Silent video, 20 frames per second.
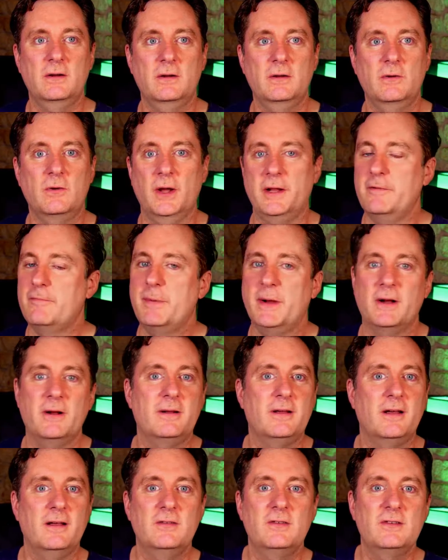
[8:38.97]
grain of
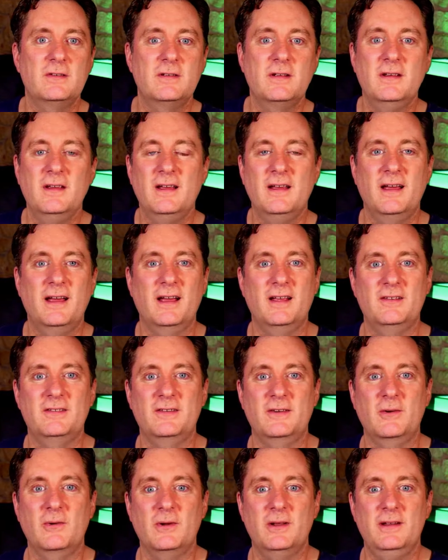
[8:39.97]
paradise as
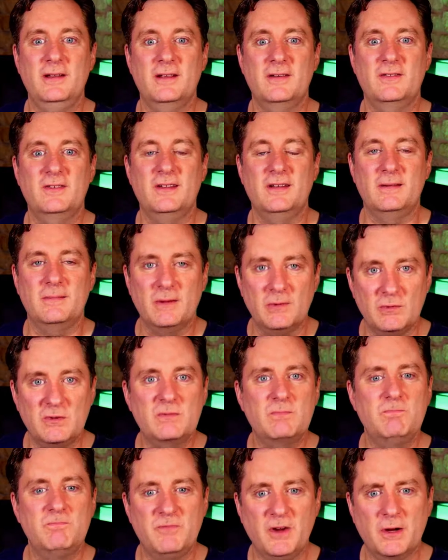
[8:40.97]
ingredients. And it was
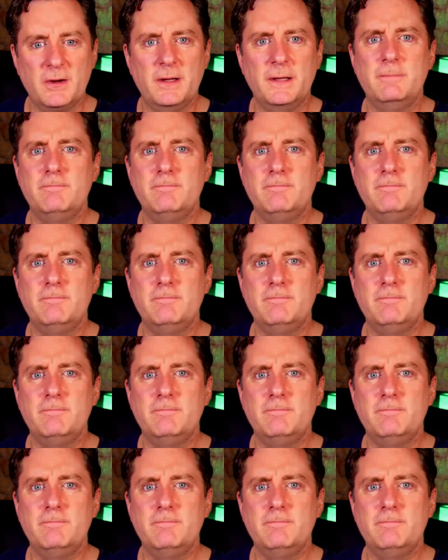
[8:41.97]
very,